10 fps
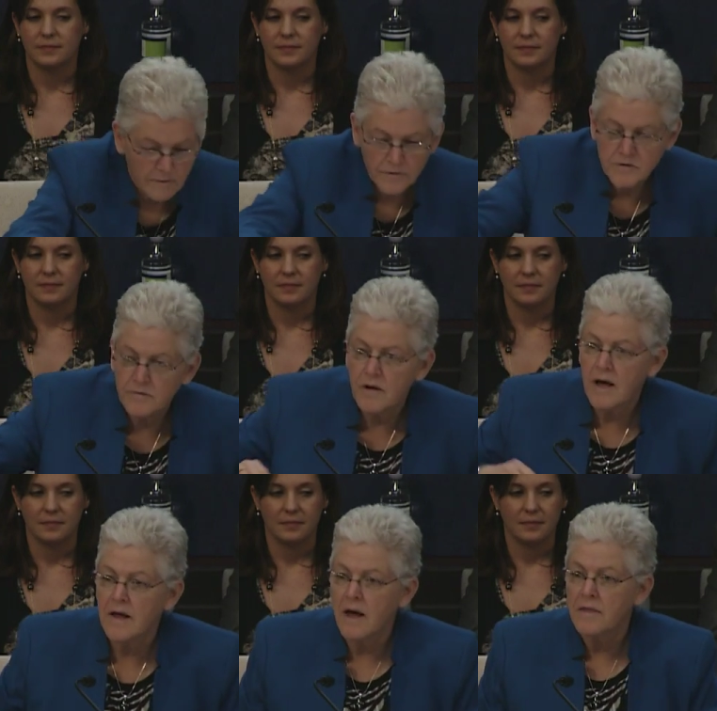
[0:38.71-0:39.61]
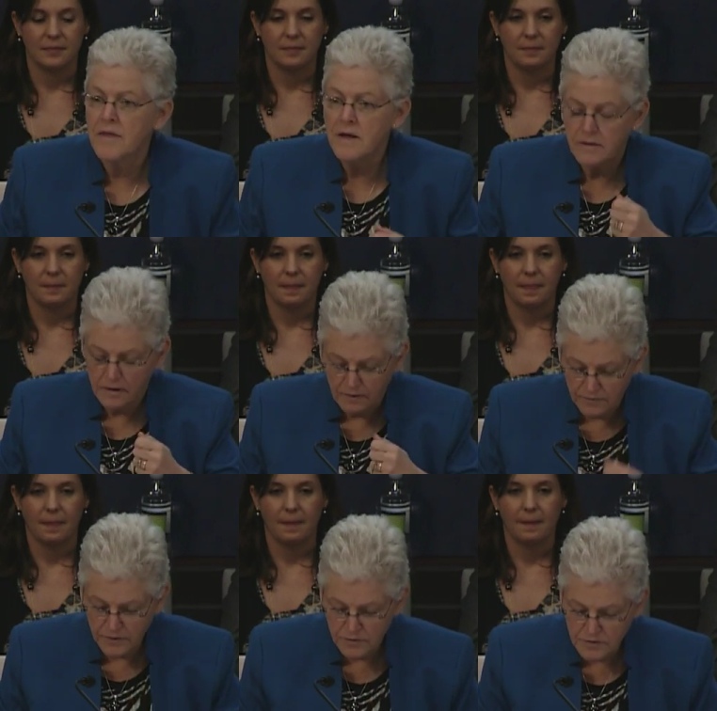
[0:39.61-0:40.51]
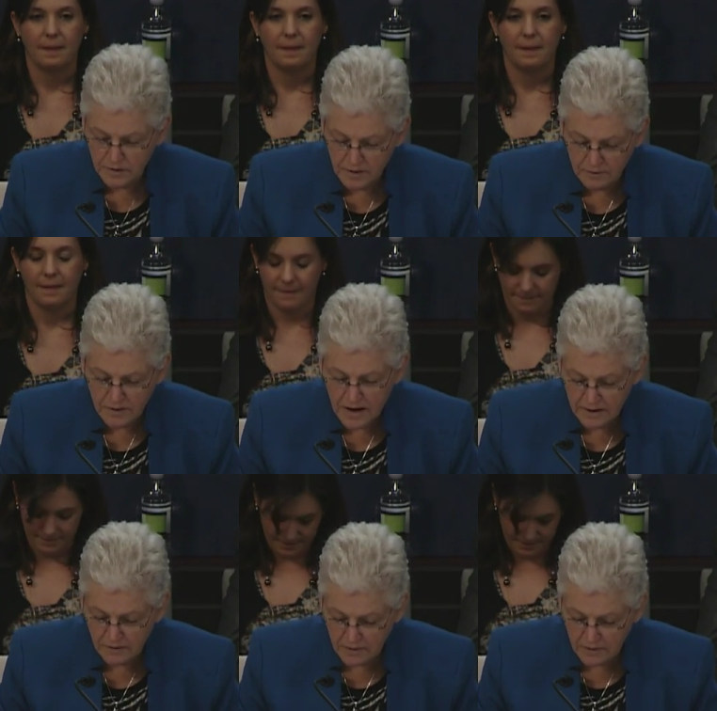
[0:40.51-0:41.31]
Speaker 1: First of all, I, I think the confusion ar uh,